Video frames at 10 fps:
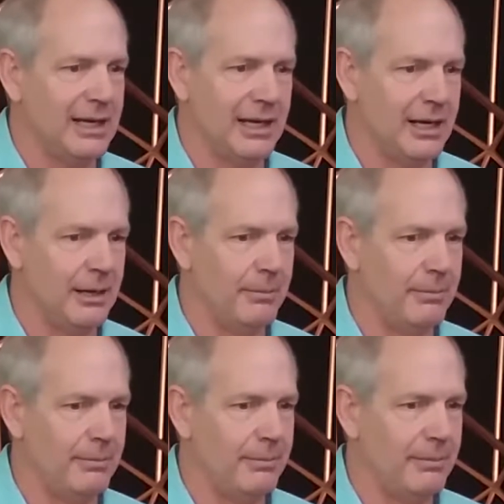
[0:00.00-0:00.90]

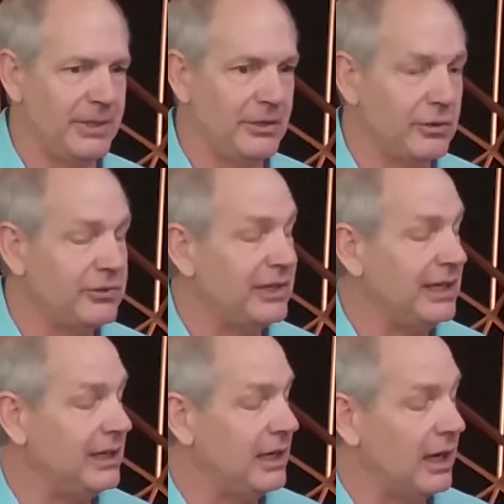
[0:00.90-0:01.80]
You do
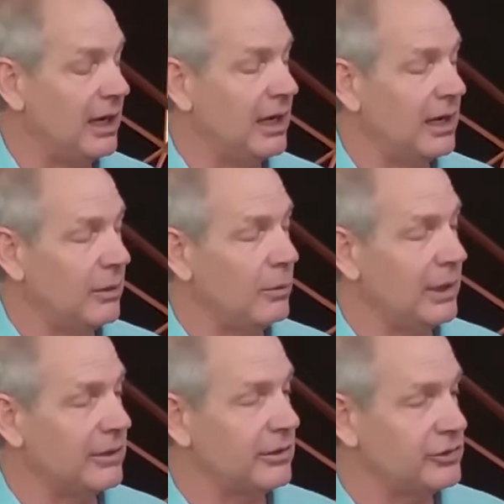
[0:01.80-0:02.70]
see
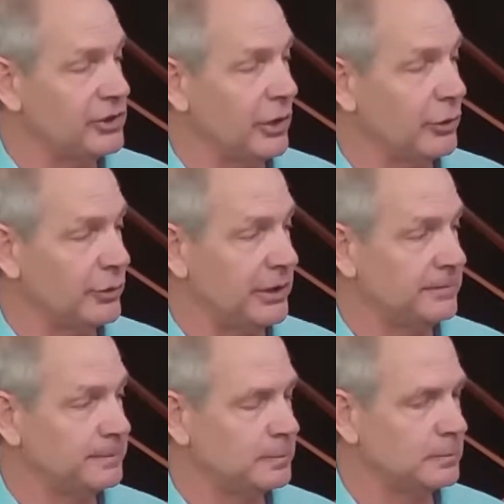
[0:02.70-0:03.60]
with
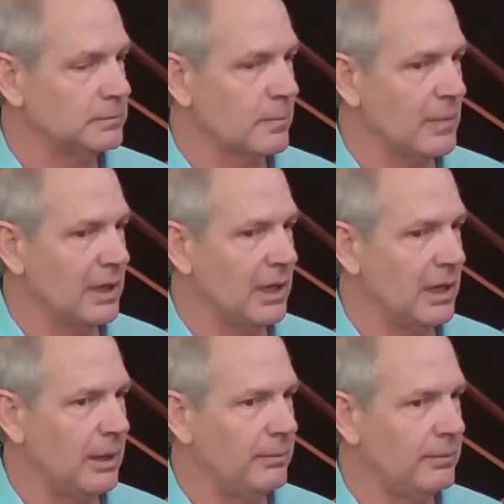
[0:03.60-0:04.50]
children
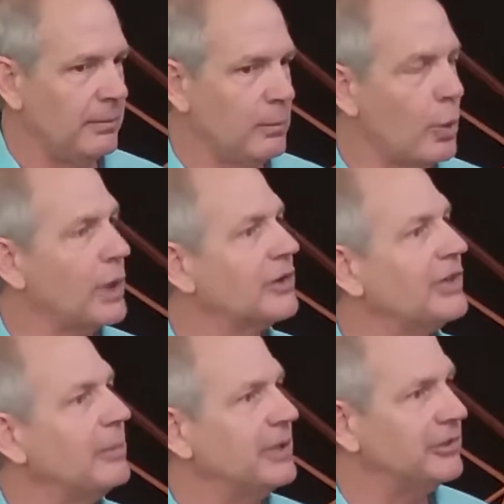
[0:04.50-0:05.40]
more
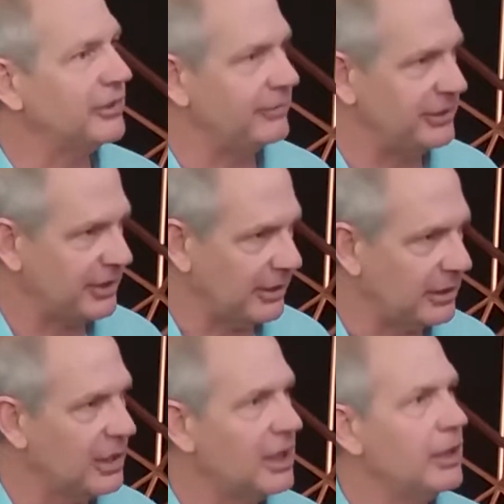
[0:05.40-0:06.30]
acceptance of each other,
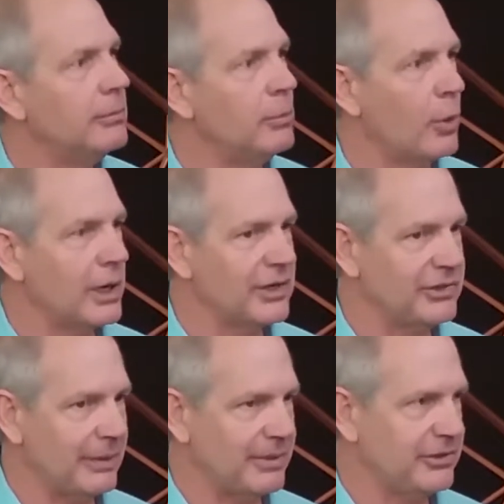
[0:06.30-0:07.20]
more
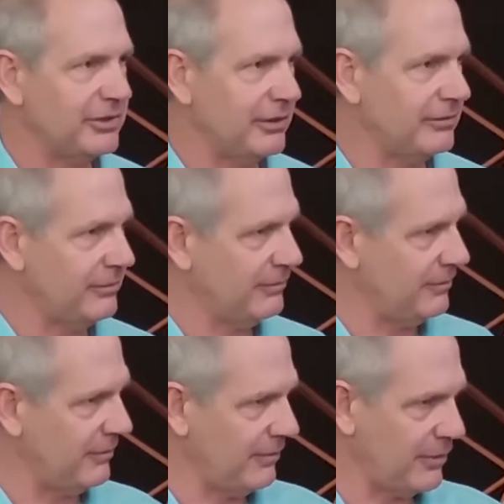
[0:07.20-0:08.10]
acceptance of
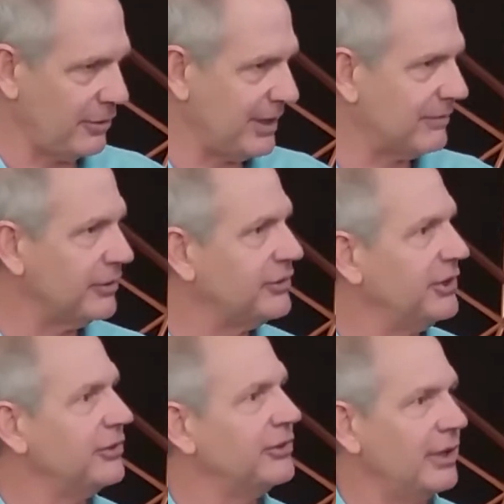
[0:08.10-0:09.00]
their
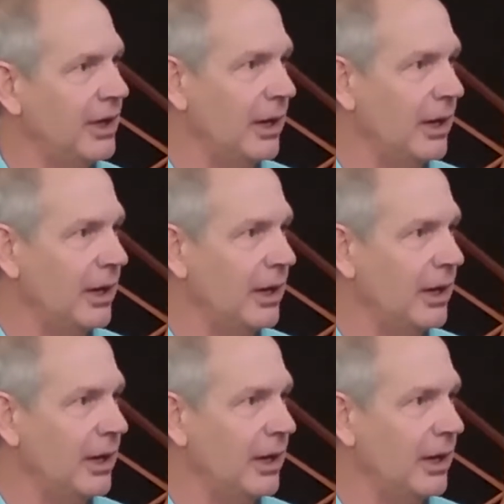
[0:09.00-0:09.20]
differences.